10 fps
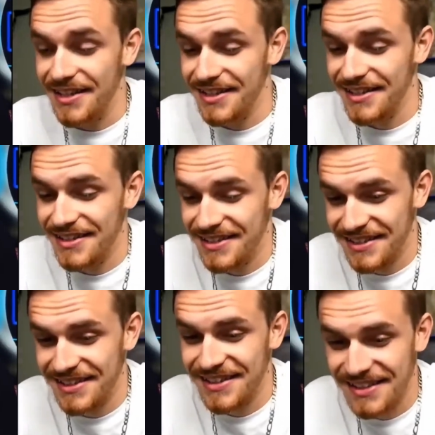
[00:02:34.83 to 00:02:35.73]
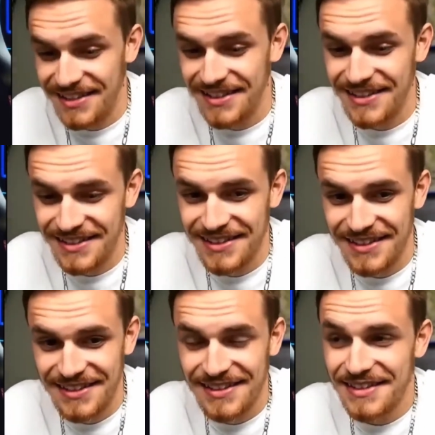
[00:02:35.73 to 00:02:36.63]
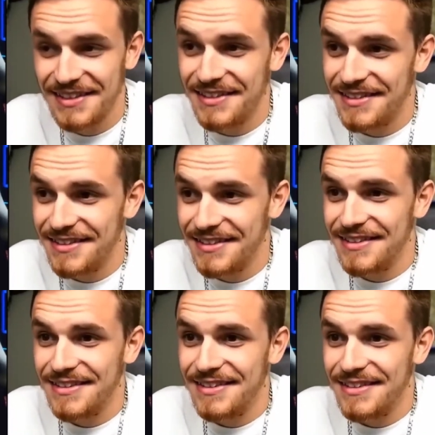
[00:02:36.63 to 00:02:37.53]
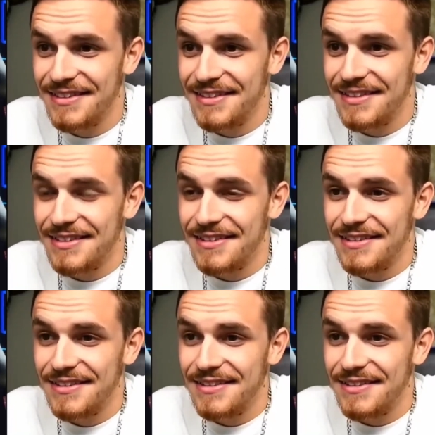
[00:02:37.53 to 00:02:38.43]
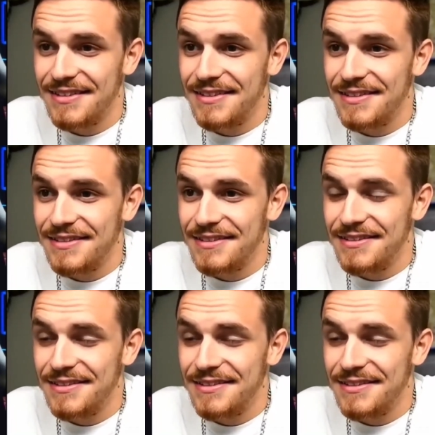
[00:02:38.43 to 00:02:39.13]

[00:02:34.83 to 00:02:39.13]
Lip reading: The person shown says nothing.